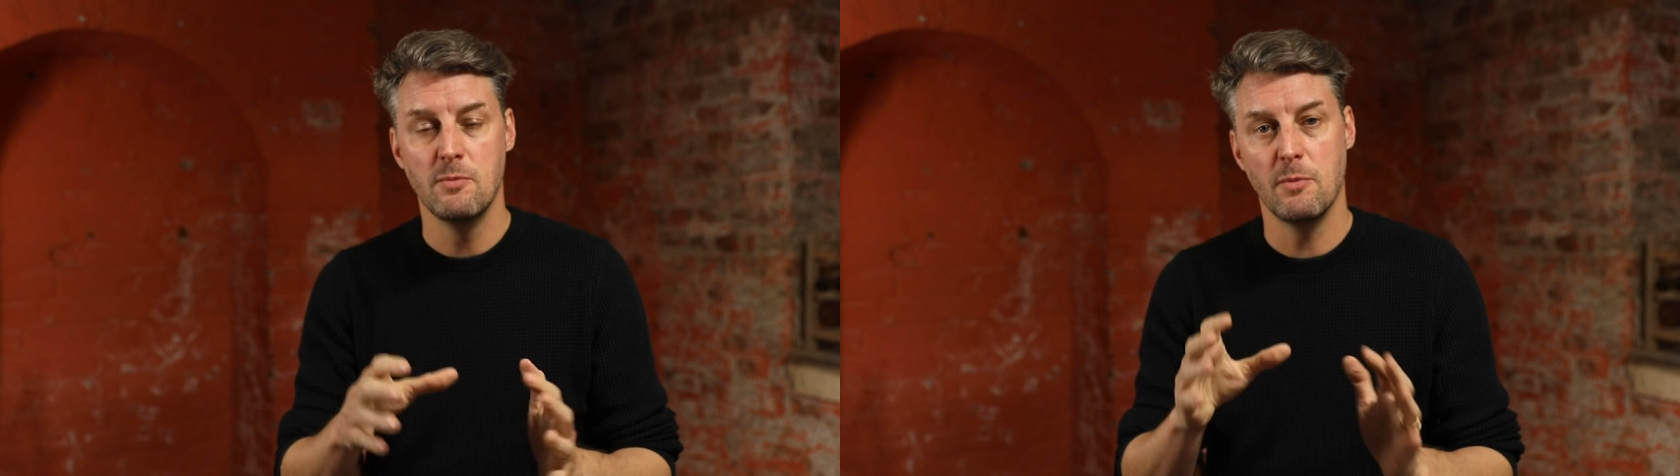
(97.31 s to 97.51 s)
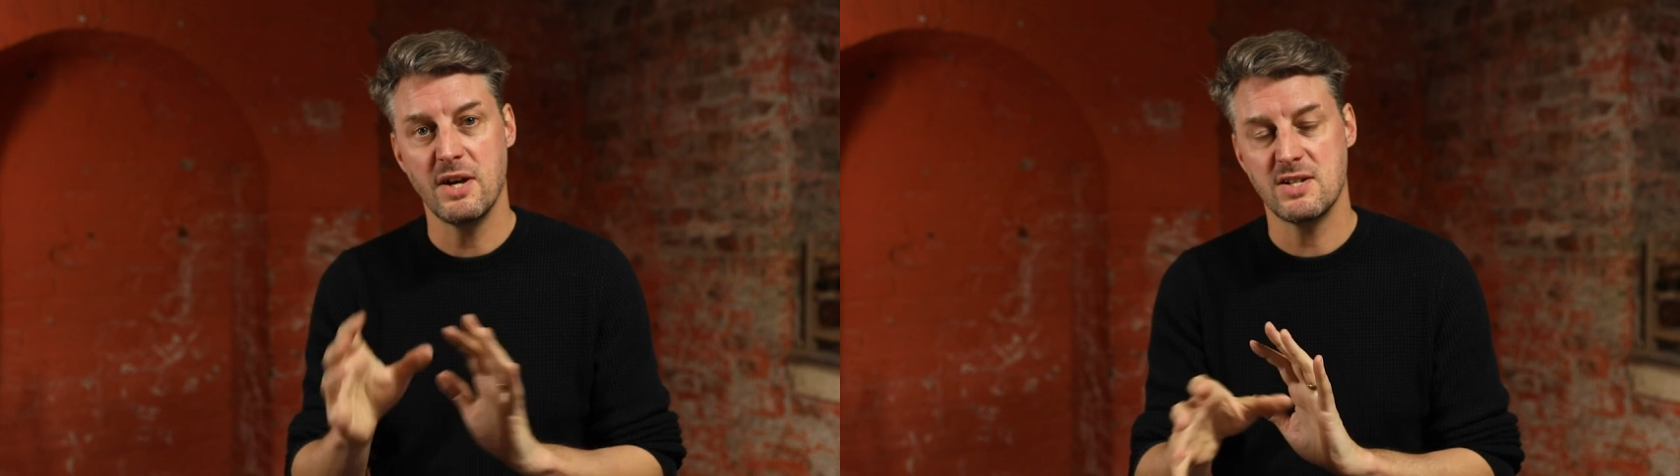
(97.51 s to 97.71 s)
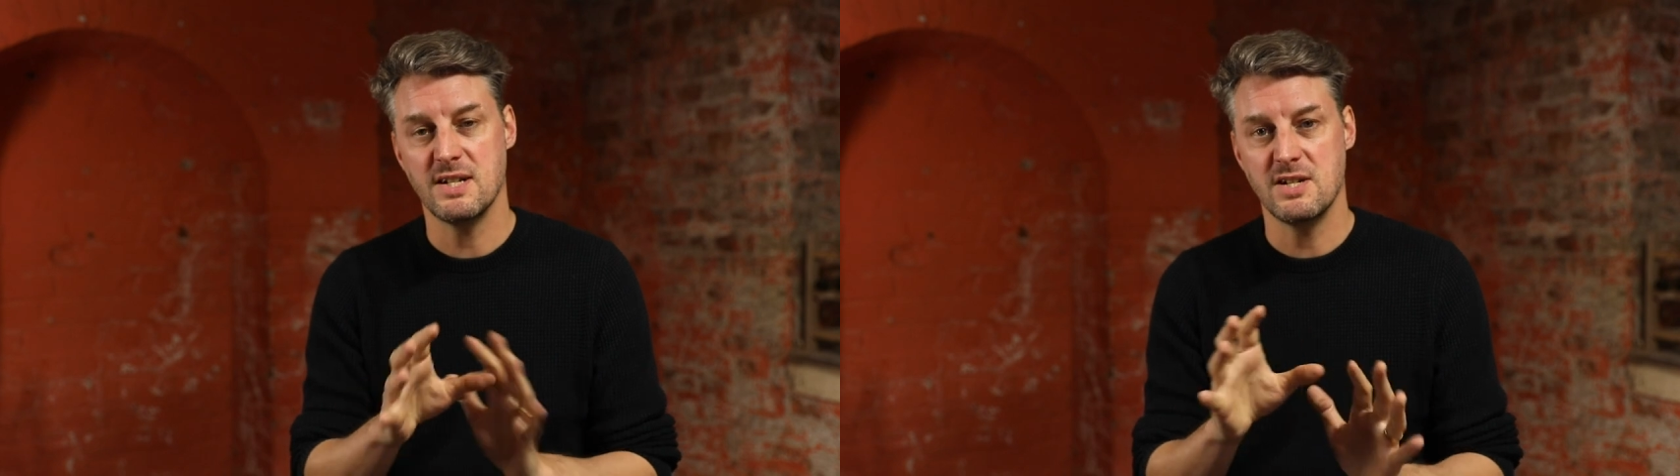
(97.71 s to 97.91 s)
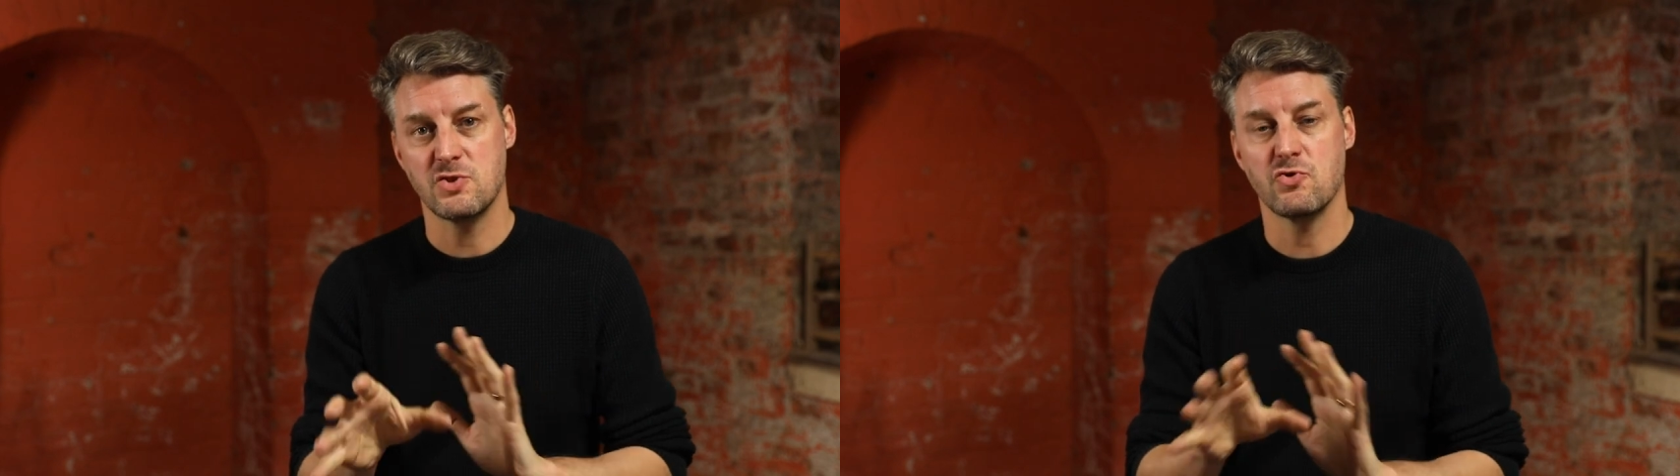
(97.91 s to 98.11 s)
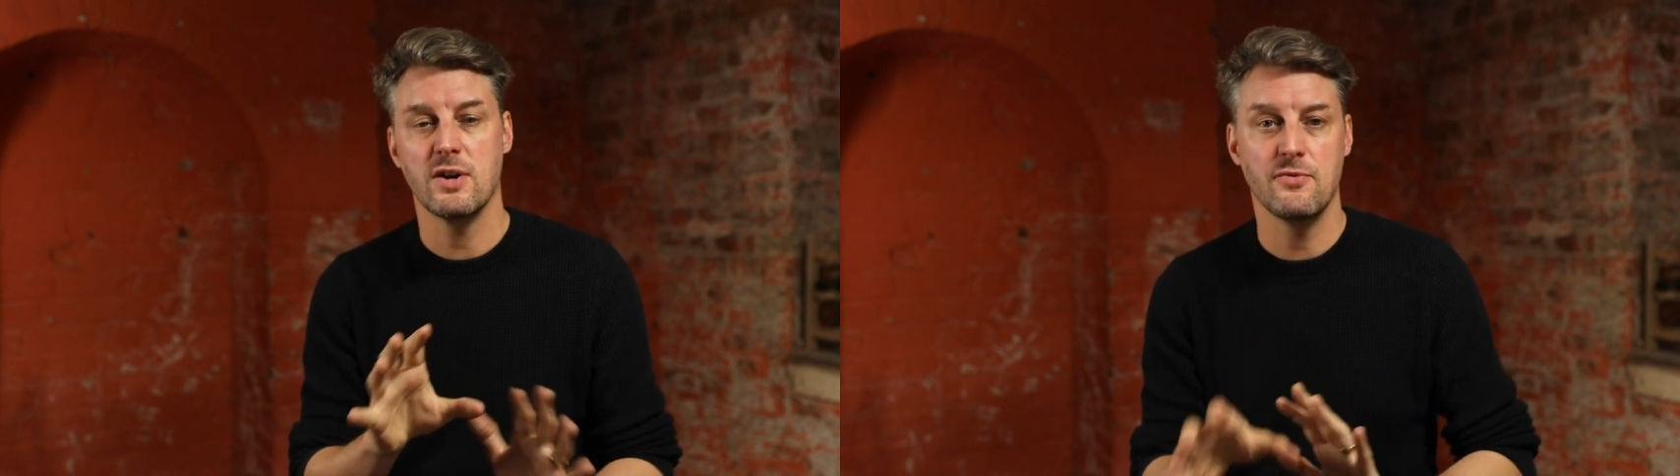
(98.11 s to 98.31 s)
But basically
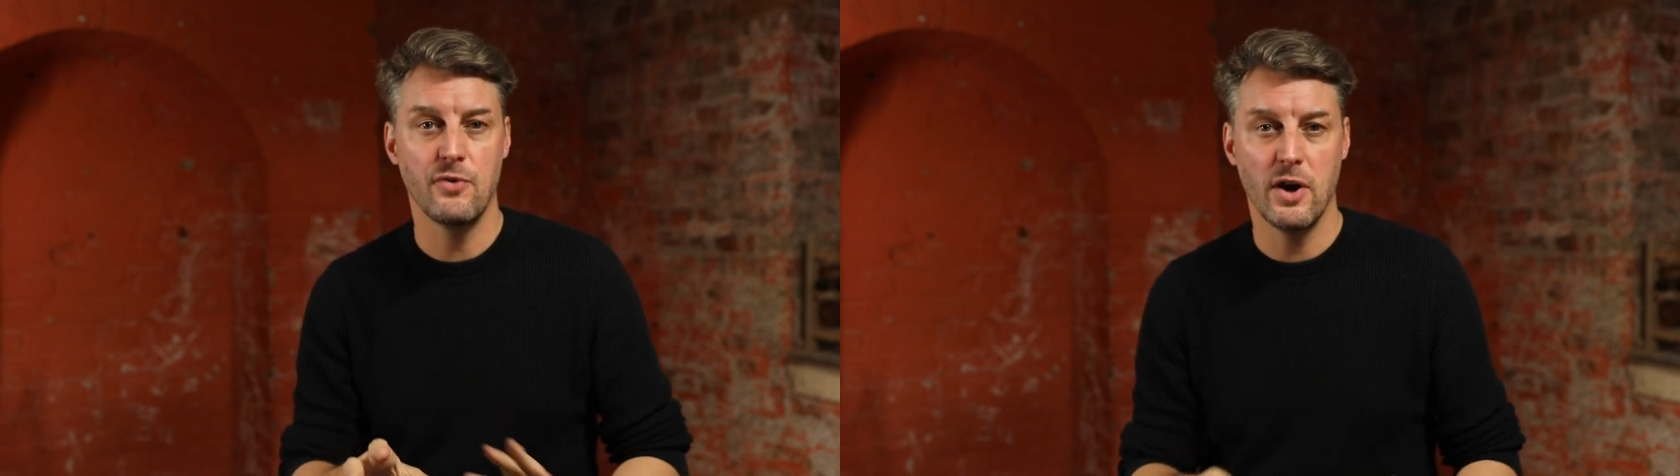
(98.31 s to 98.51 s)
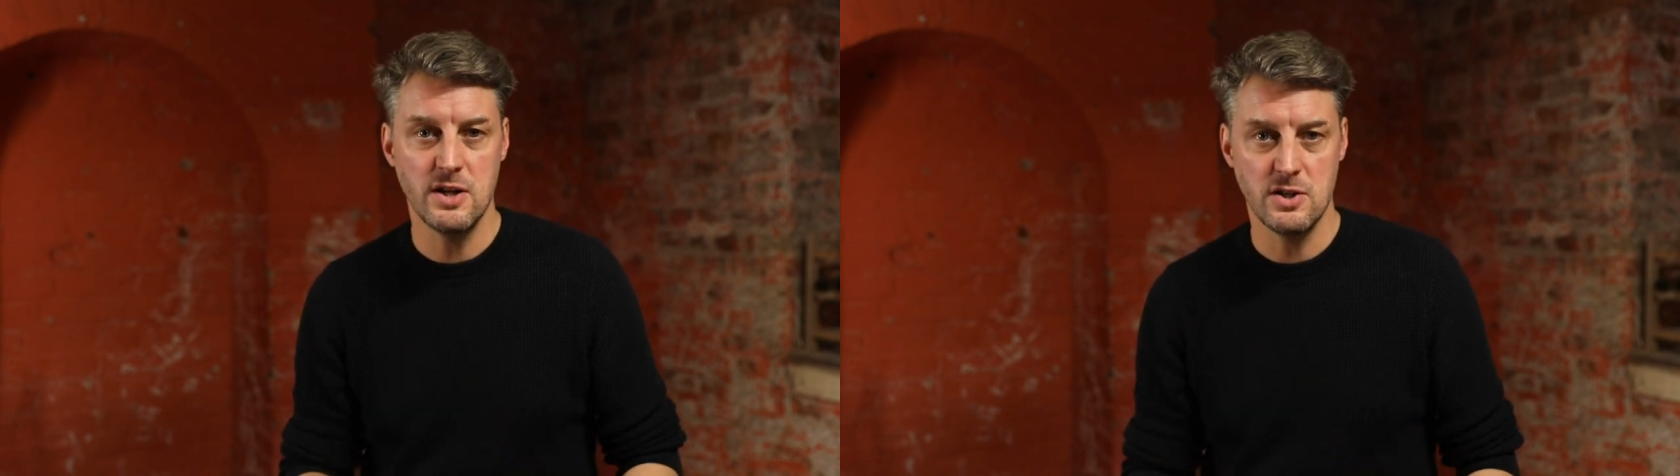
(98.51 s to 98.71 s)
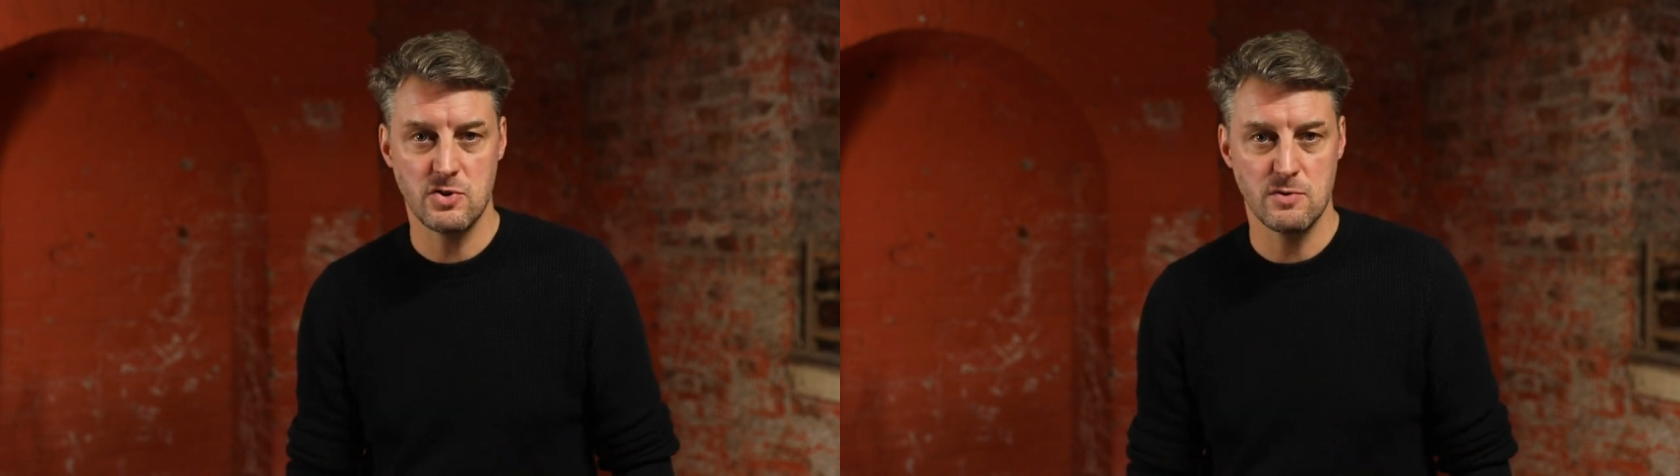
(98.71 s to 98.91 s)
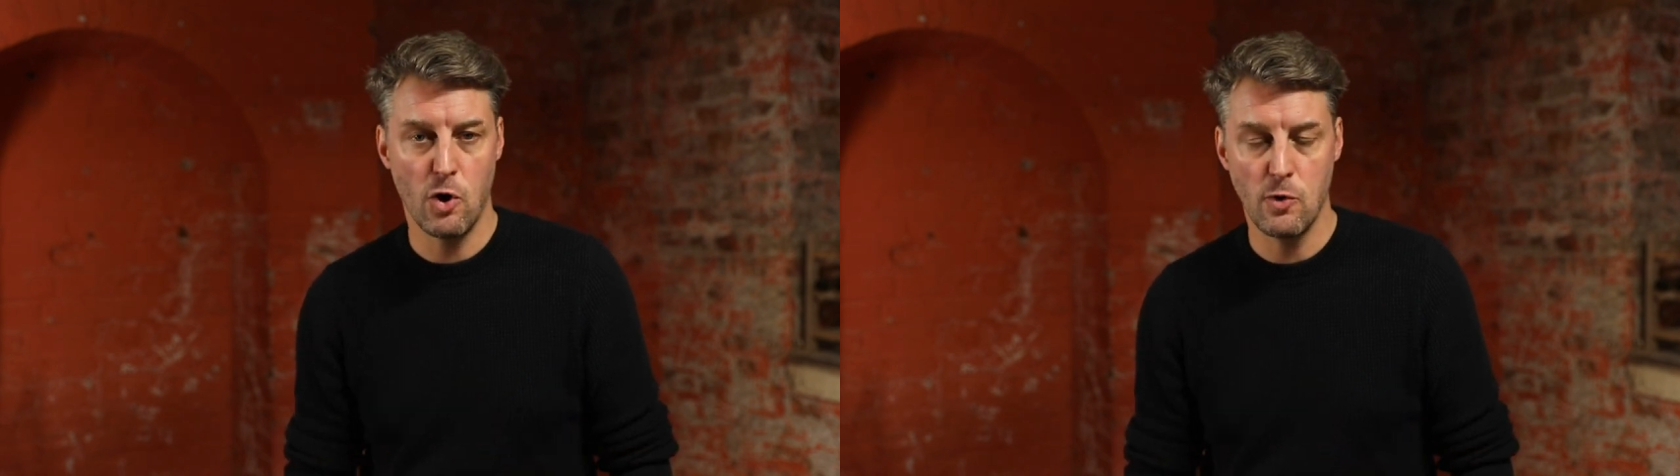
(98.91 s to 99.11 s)
just trying to find you some